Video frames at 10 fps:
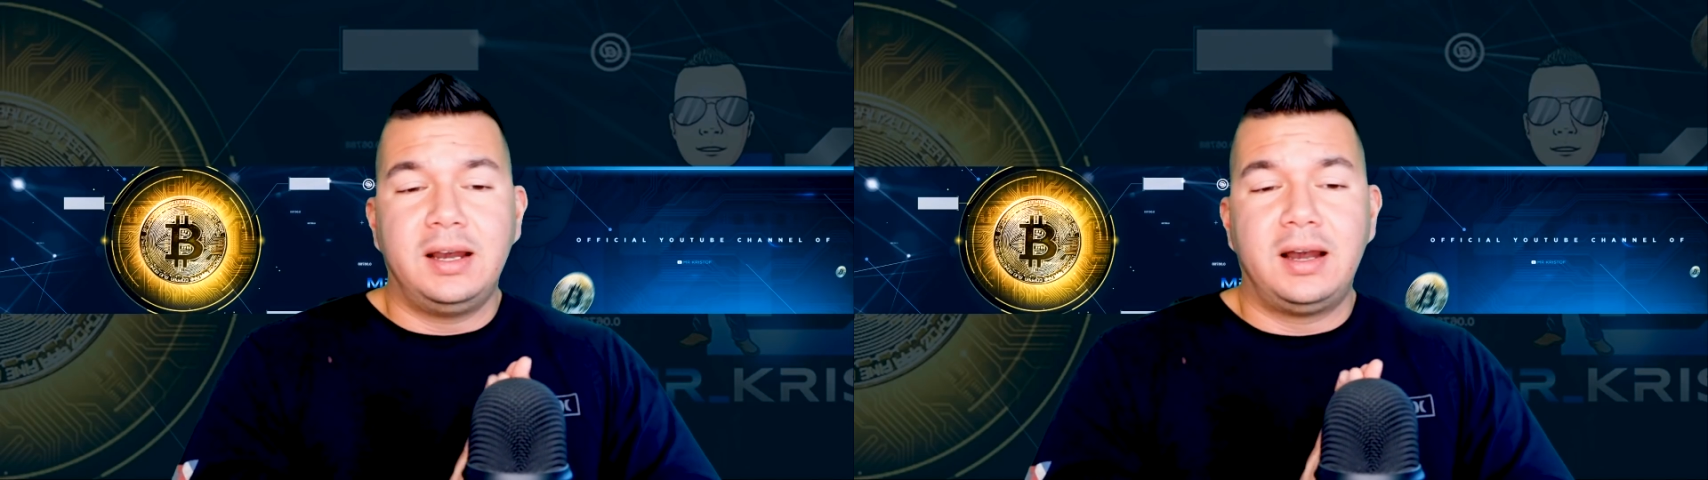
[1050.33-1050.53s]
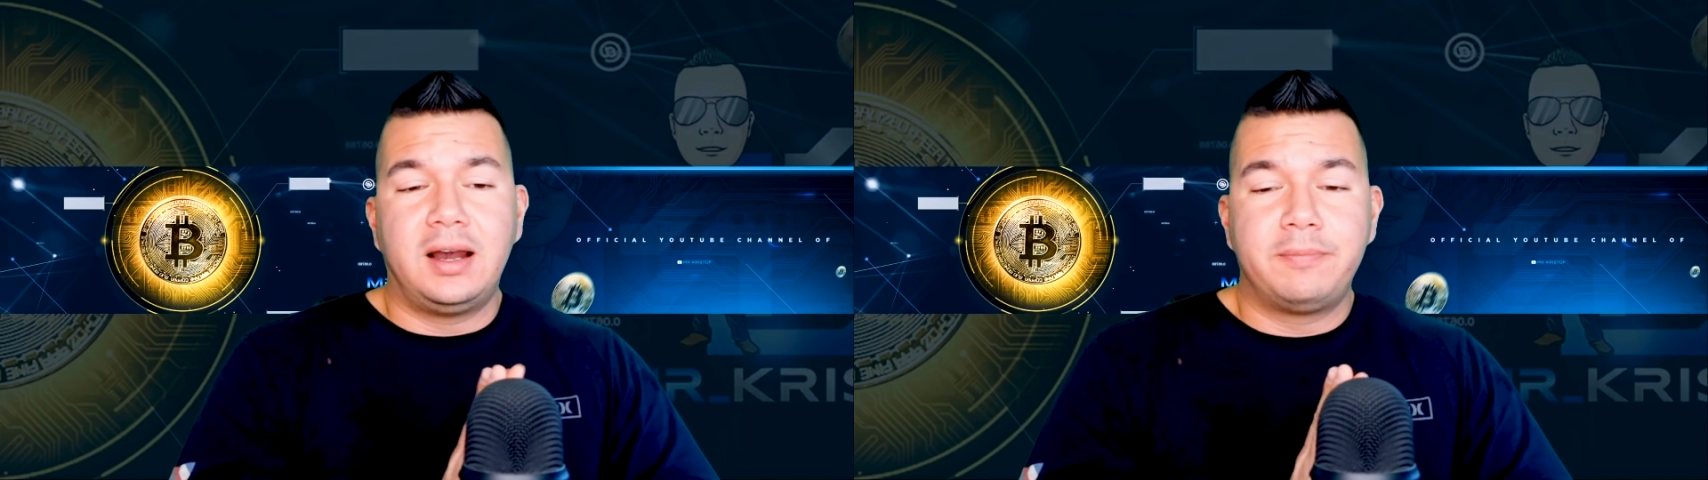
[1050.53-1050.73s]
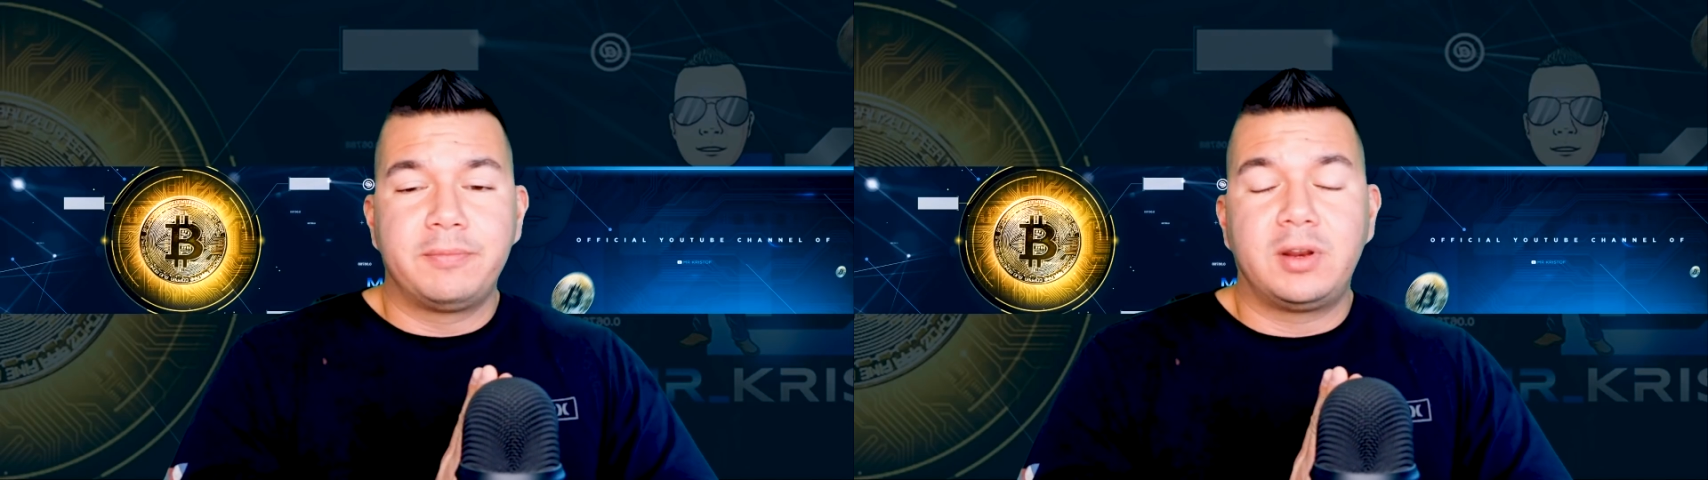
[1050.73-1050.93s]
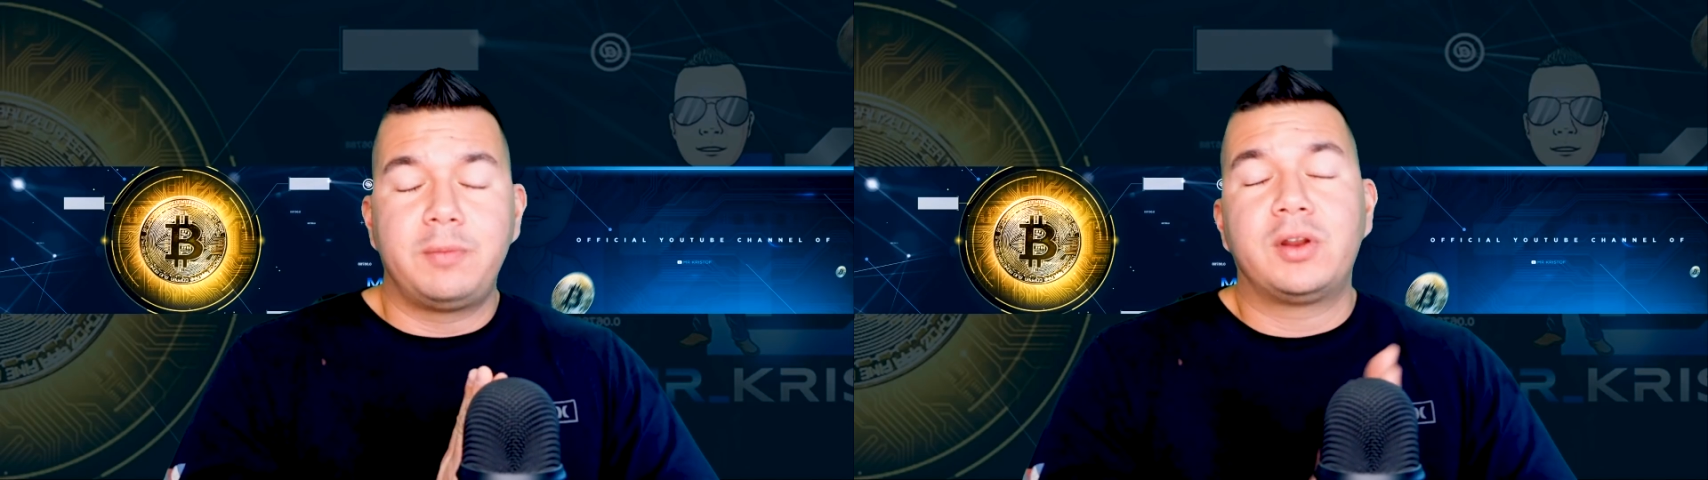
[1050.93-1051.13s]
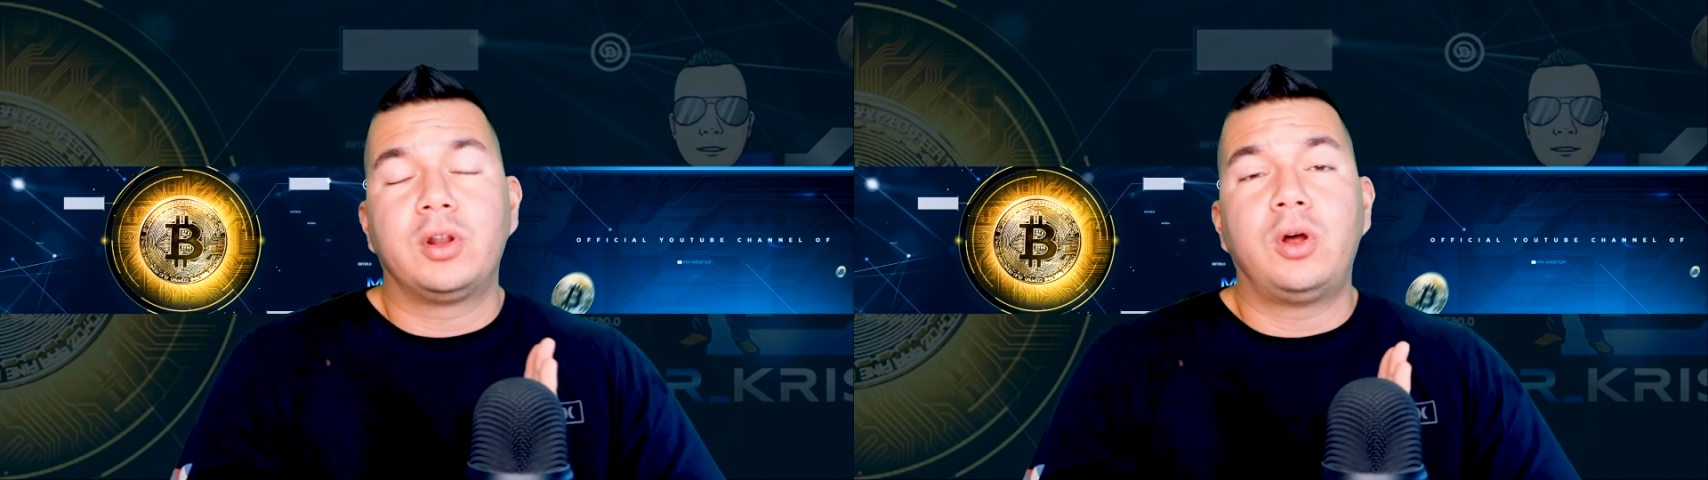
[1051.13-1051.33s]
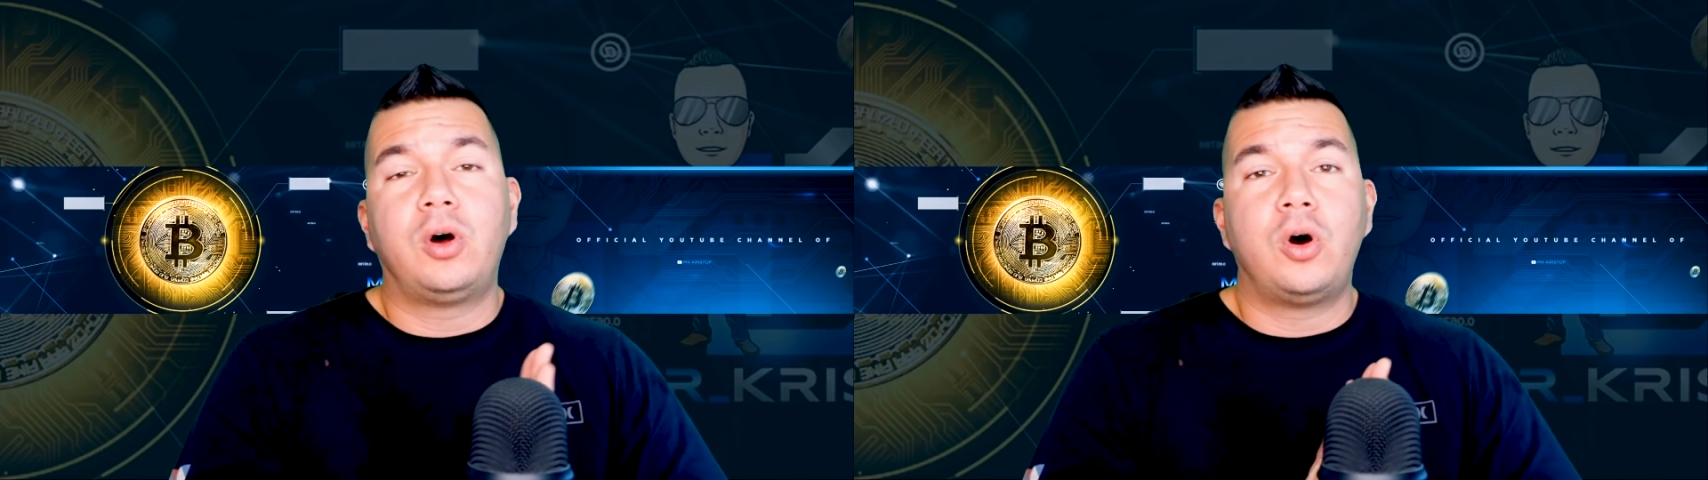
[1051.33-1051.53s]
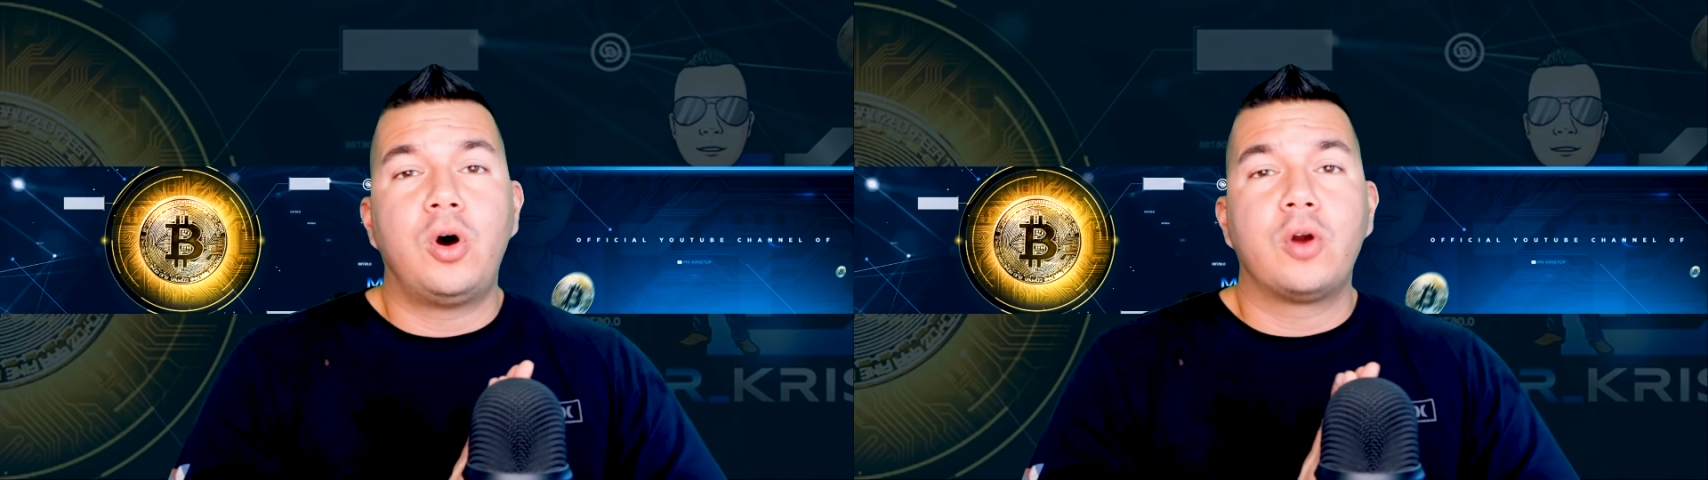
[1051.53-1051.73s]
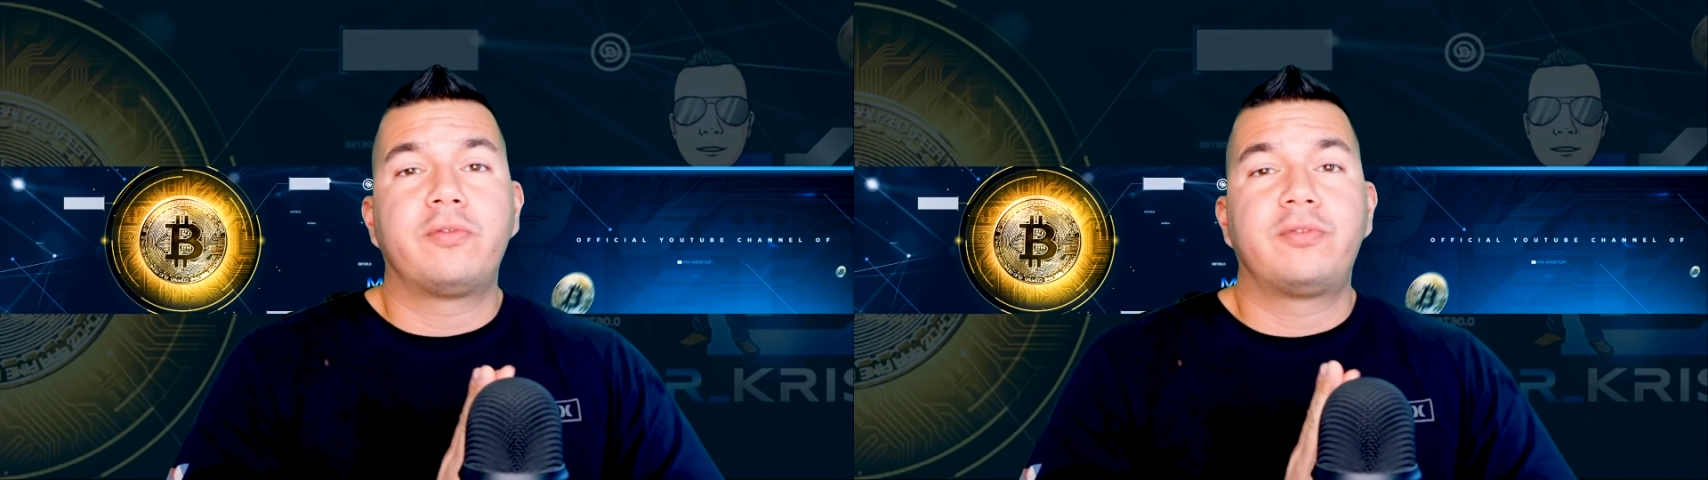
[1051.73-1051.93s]
Uh, I'm gonna be on a
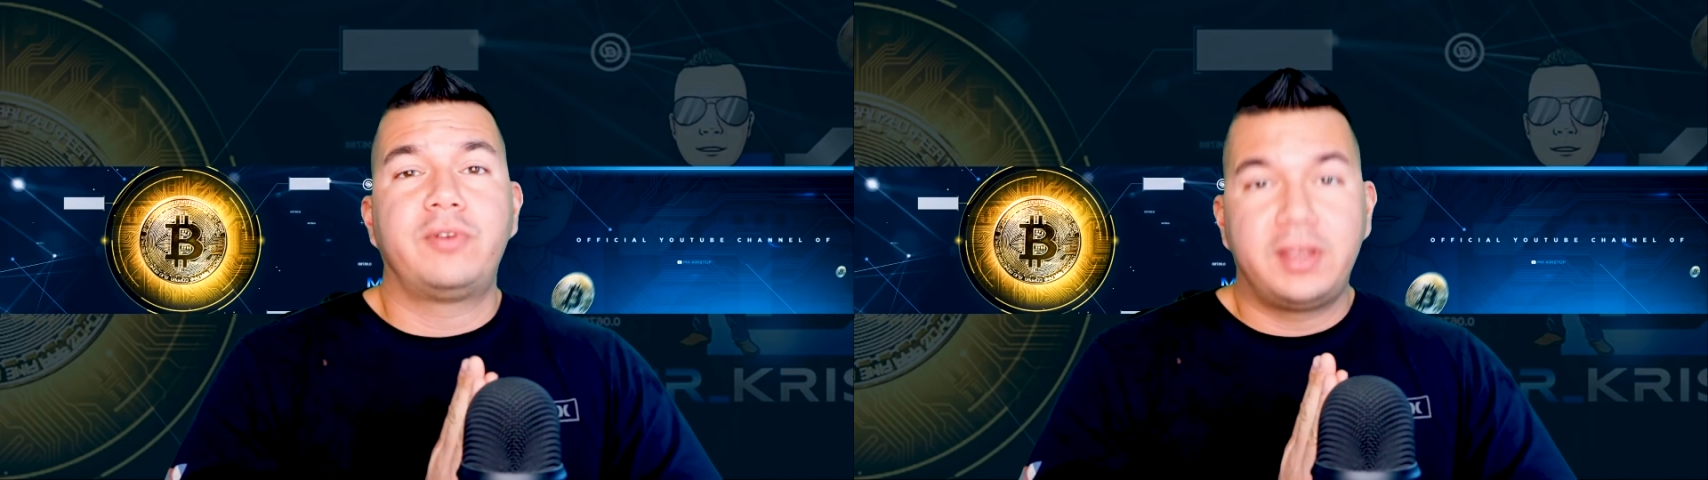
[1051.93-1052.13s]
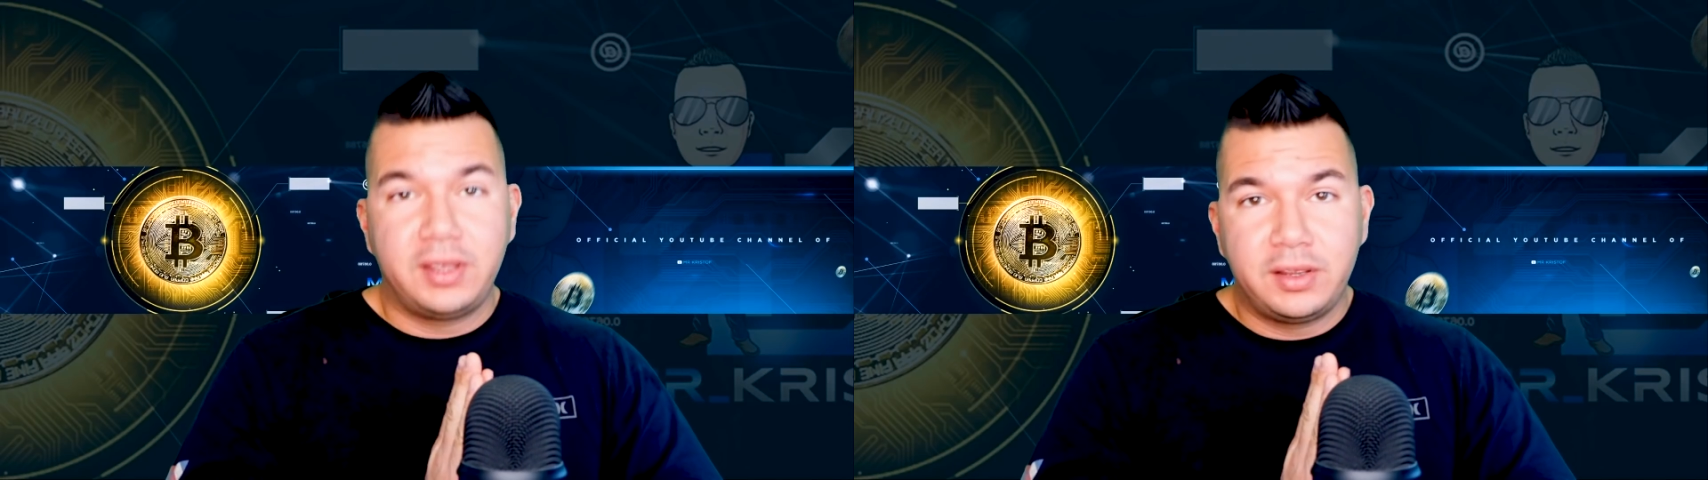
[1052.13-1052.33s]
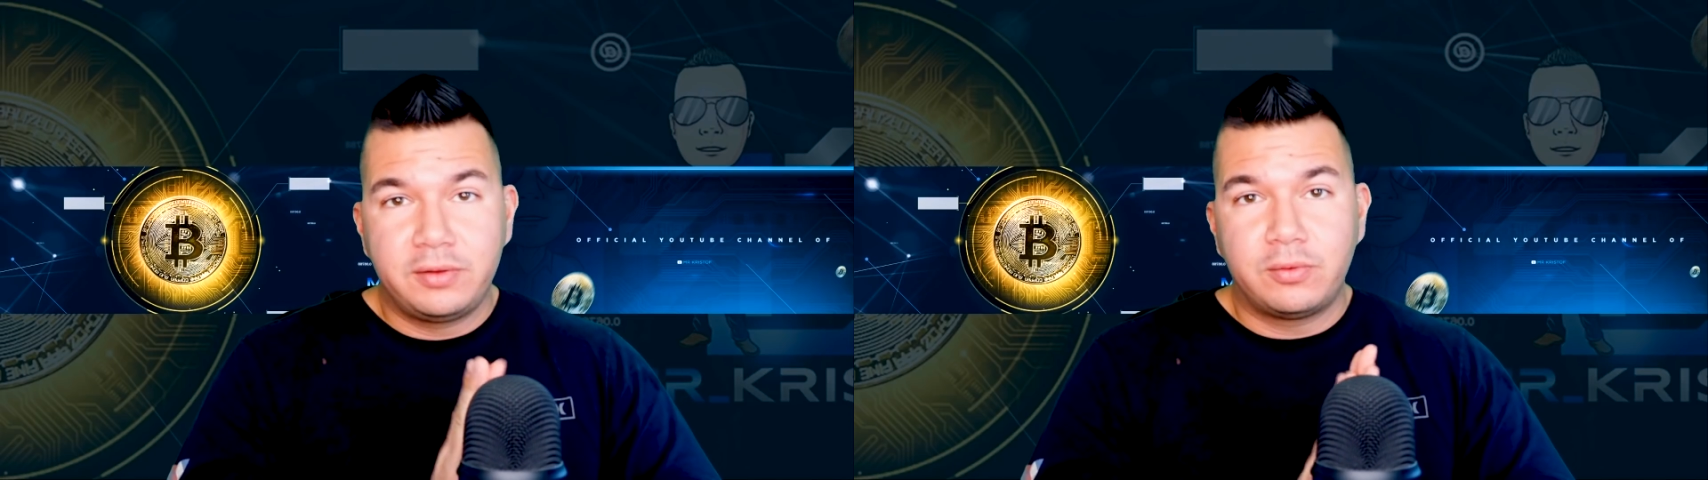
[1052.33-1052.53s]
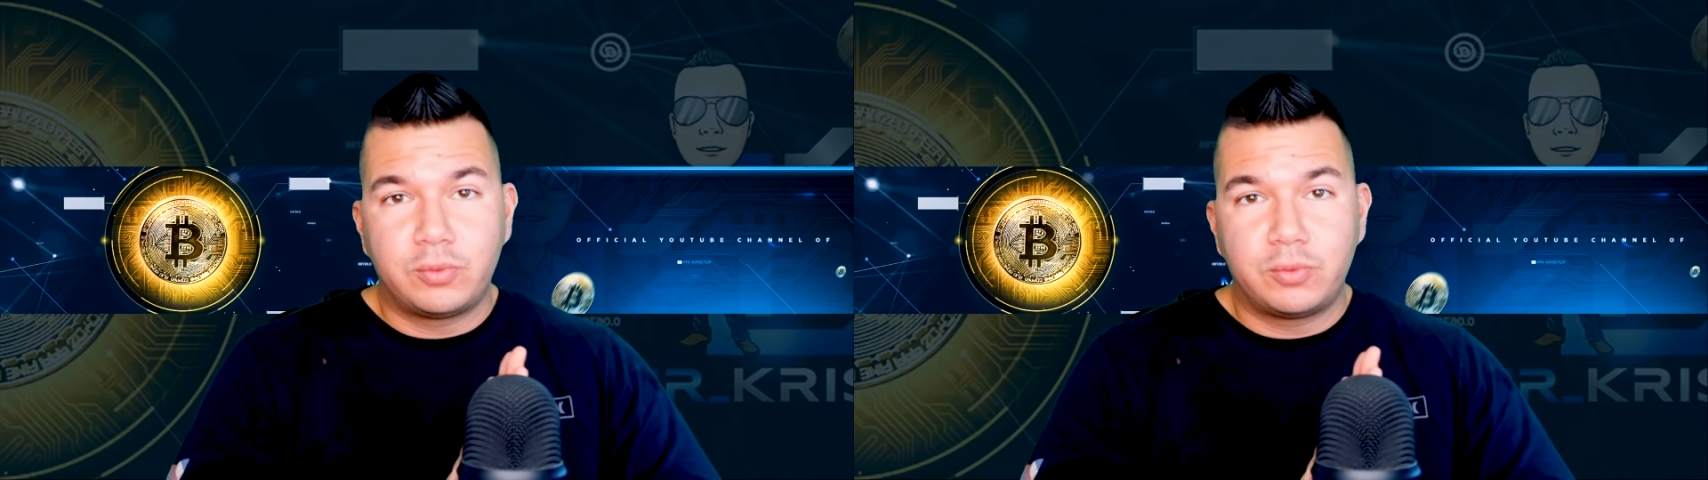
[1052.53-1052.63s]
long freaking